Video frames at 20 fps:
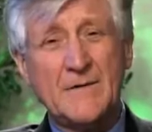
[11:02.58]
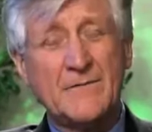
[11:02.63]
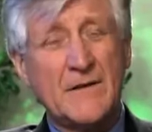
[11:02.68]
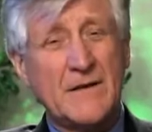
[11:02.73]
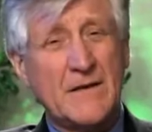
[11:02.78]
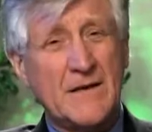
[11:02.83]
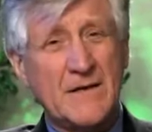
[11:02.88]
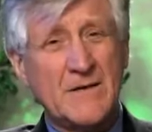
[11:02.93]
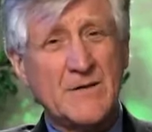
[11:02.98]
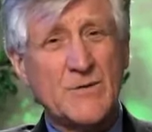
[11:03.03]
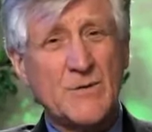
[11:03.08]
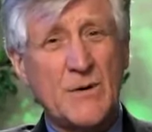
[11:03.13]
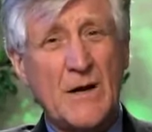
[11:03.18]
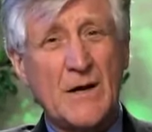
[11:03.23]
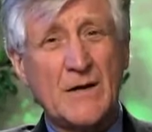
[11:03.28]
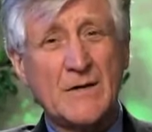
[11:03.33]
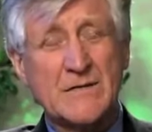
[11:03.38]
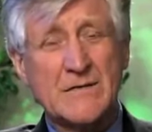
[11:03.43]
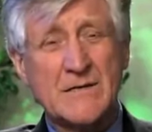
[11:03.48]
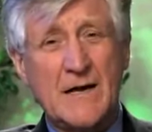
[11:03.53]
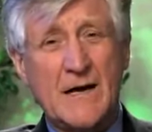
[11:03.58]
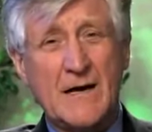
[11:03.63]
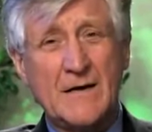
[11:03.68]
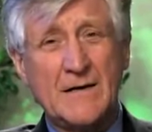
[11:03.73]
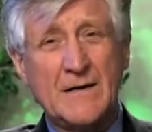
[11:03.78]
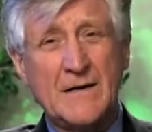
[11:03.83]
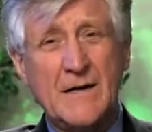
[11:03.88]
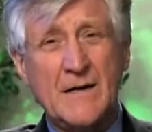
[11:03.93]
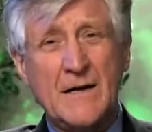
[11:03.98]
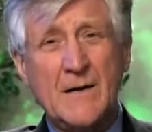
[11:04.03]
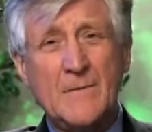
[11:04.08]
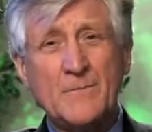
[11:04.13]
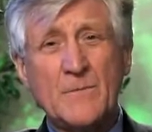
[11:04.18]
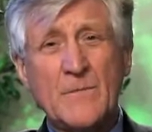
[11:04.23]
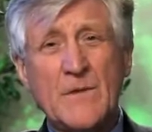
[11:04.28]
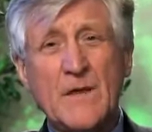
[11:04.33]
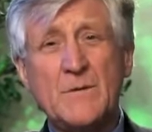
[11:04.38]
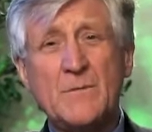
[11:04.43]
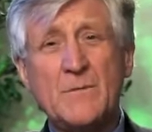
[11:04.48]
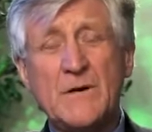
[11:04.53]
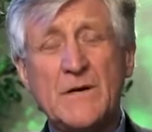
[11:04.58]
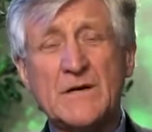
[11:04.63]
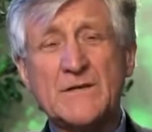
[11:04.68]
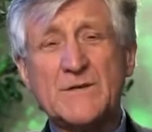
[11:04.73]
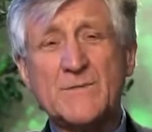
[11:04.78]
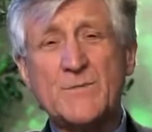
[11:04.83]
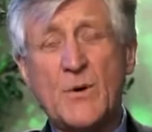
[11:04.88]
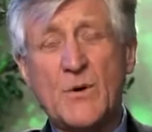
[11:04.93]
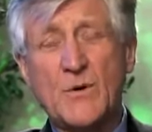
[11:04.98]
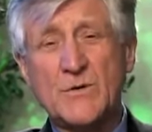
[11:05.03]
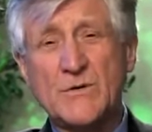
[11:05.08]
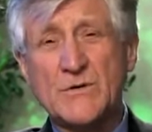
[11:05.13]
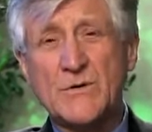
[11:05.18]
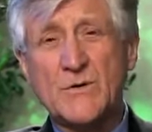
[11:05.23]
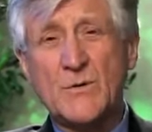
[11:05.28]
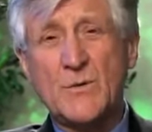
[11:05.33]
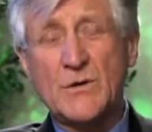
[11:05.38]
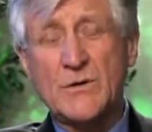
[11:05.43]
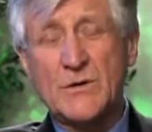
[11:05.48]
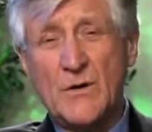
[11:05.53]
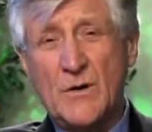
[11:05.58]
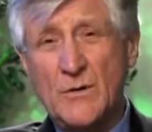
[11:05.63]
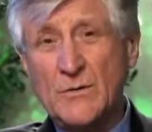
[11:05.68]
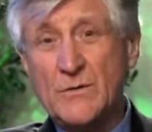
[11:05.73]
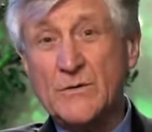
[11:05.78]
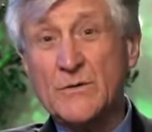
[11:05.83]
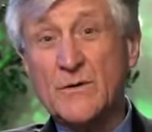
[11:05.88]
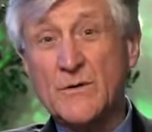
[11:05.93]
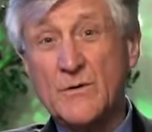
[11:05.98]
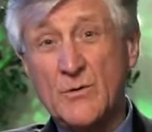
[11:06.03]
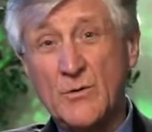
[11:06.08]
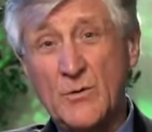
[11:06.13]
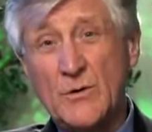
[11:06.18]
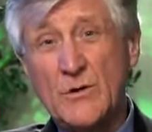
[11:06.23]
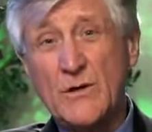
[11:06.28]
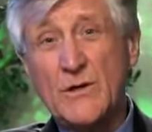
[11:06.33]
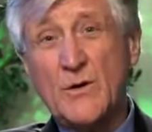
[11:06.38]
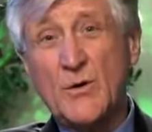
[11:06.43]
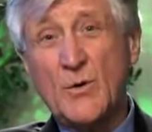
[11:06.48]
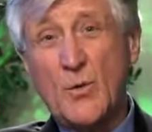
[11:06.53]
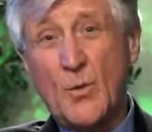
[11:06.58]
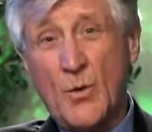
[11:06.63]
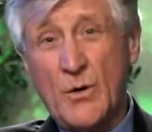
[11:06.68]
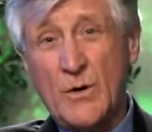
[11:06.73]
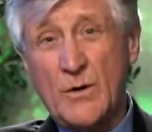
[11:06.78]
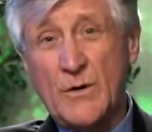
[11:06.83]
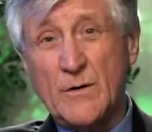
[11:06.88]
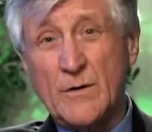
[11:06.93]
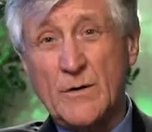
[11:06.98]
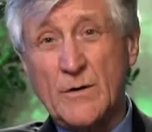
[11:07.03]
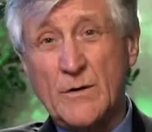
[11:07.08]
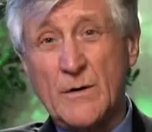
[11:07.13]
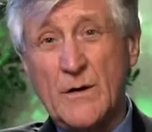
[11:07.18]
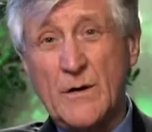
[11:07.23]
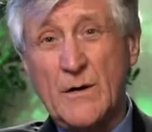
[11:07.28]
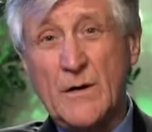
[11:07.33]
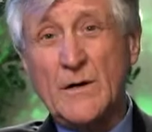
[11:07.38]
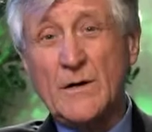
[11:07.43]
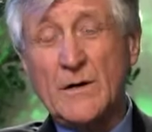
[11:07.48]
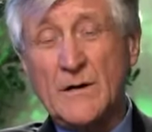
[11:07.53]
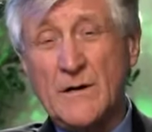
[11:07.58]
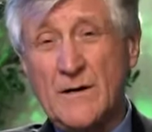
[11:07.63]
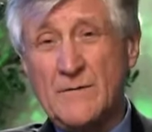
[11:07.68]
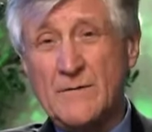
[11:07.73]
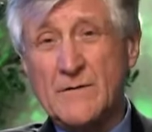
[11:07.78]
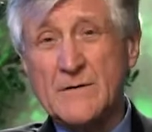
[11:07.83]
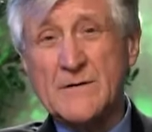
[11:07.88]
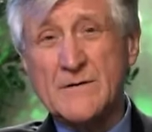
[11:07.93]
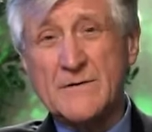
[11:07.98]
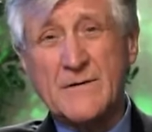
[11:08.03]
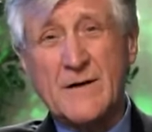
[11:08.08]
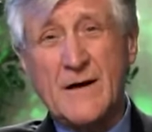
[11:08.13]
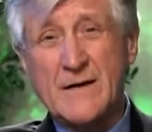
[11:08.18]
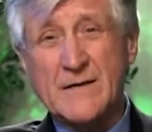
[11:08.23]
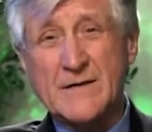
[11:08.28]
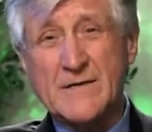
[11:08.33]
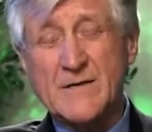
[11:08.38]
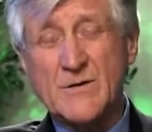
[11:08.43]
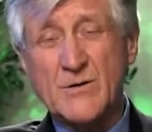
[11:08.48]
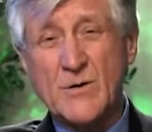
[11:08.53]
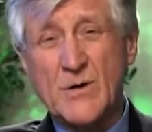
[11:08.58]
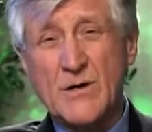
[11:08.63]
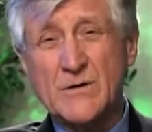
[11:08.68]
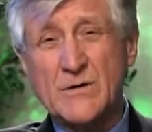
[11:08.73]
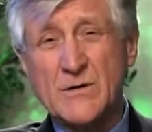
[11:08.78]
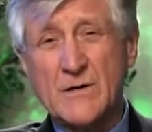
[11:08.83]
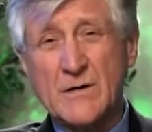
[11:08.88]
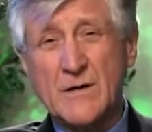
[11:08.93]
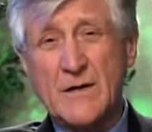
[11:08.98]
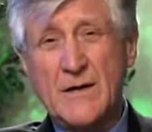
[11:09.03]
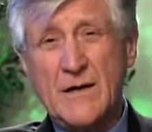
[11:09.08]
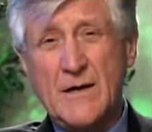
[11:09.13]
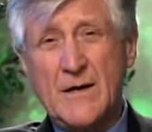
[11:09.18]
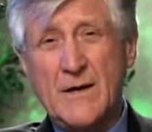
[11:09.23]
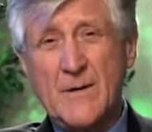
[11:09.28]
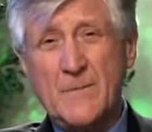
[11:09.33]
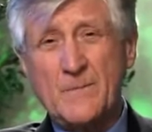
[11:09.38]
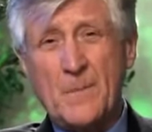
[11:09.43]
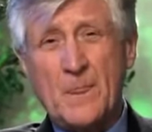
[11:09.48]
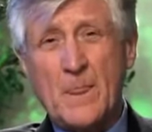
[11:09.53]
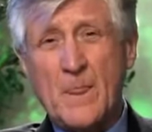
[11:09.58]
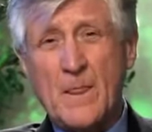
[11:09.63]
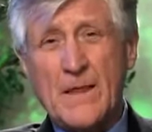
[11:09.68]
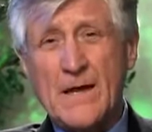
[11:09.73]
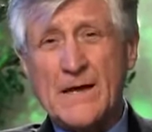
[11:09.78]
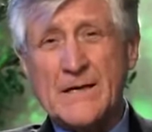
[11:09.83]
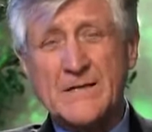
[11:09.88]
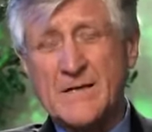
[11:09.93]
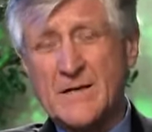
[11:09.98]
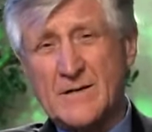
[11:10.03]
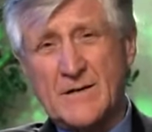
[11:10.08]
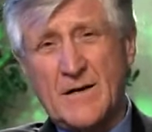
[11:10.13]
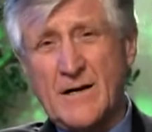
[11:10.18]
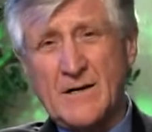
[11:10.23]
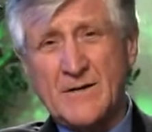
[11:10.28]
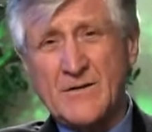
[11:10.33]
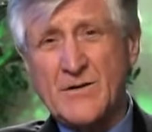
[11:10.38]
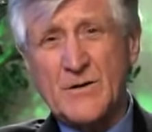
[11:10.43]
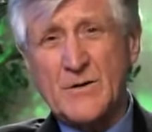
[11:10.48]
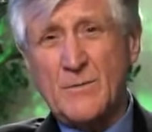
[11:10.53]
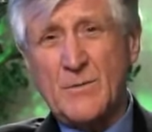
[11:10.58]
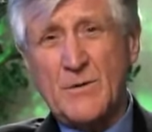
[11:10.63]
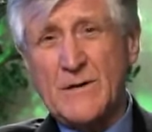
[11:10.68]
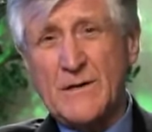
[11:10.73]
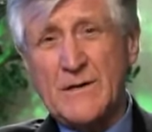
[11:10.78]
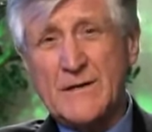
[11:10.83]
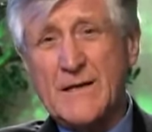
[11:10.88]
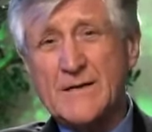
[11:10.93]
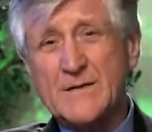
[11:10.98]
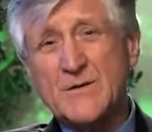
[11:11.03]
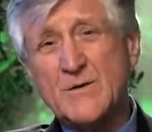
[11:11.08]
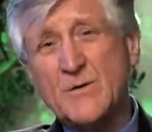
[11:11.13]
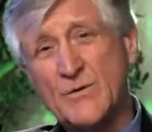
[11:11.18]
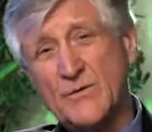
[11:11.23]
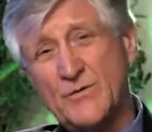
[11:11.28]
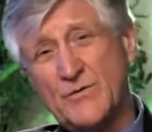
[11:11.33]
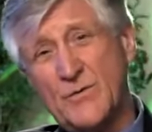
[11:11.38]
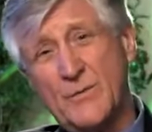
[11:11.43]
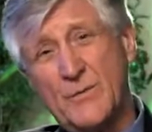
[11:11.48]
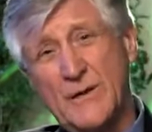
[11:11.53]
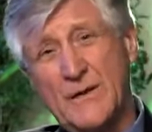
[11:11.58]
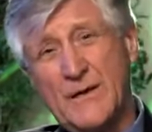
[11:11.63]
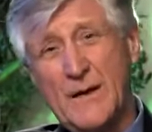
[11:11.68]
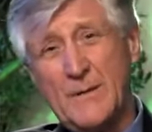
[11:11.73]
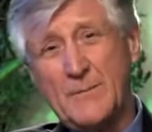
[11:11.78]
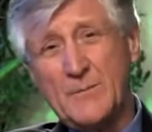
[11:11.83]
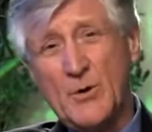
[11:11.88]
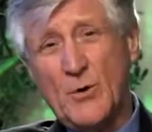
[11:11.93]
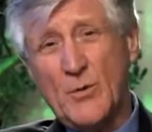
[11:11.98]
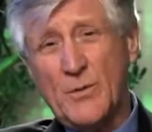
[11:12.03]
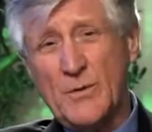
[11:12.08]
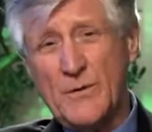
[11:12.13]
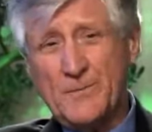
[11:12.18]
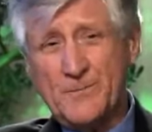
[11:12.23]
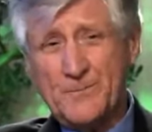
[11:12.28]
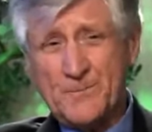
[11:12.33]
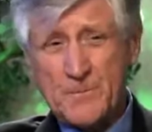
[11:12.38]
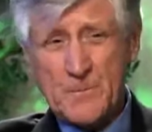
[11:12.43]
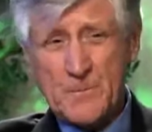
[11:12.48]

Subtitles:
If the kids are outside, they'd be exposed to adult nuclear worker levels of concentration. That's unconscionable that that school should be kept open.